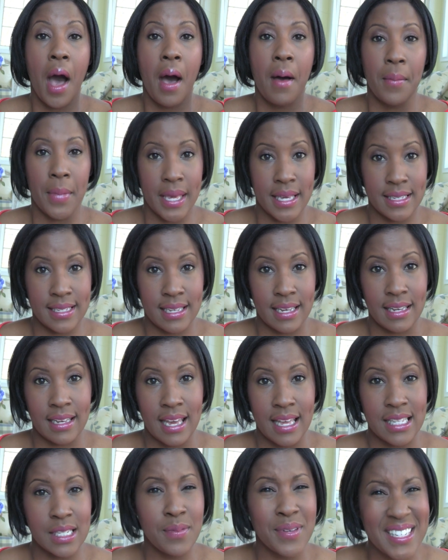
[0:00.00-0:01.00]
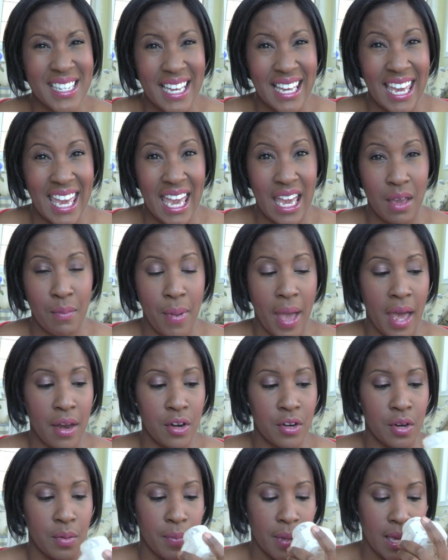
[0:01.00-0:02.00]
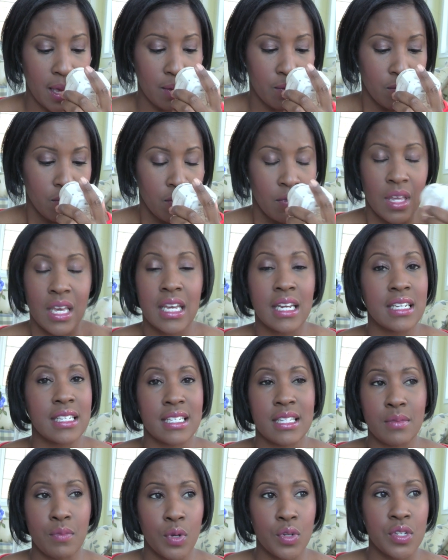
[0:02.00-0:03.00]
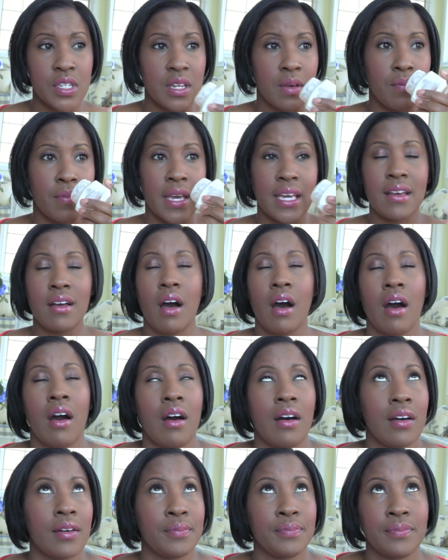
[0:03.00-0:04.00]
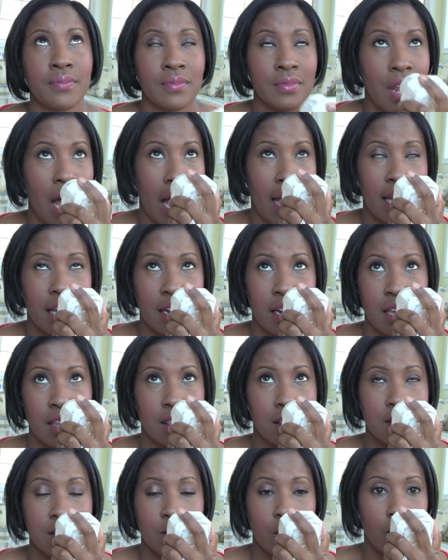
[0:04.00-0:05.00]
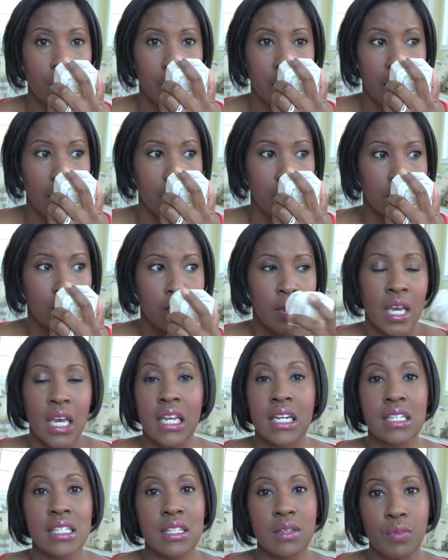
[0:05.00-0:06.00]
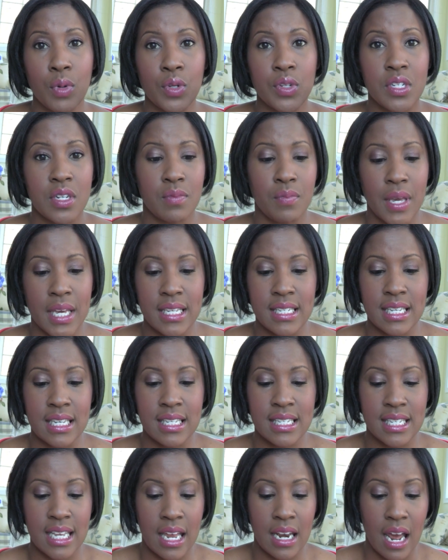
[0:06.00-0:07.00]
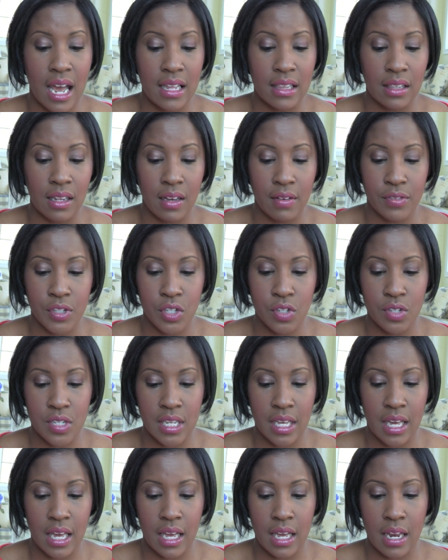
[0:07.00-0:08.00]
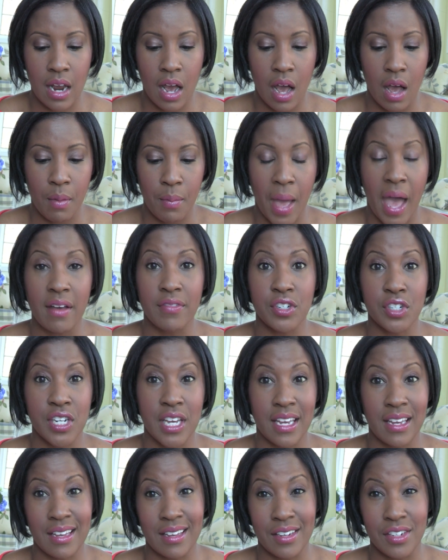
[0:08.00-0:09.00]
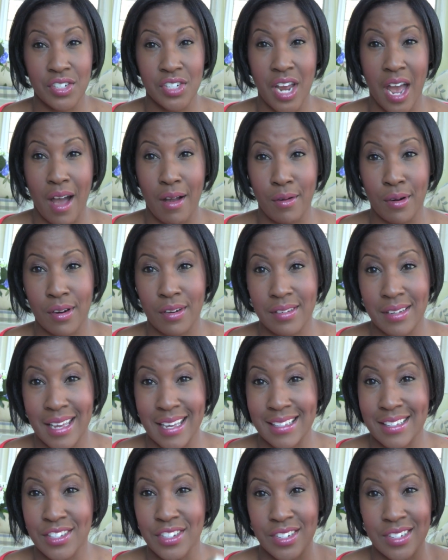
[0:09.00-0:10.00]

amazing. It smells like cake batter to me. It is the most amazing, I could eat this whole thing. It is the most amazing scent. I loved using it um, after taking a shower. It's